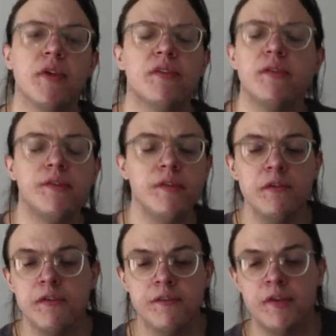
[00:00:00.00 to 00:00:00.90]
So it's
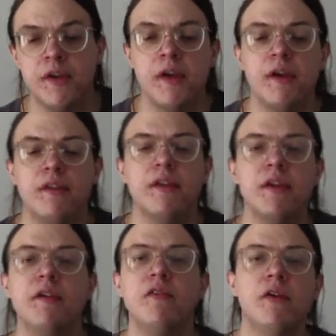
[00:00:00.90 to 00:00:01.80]
interesting that
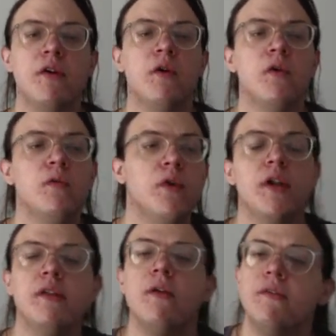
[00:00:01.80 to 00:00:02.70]
even when
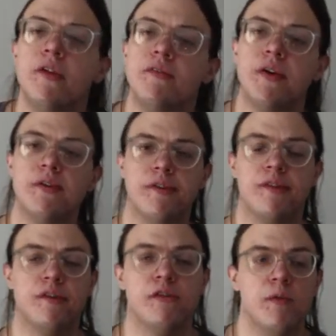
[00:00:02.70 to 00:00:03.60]
in those difficult
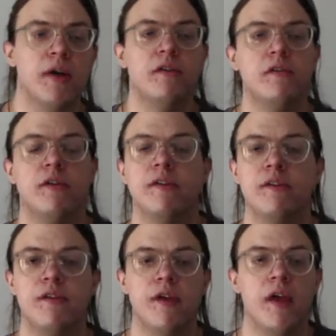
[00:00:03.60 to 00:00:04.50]
situations,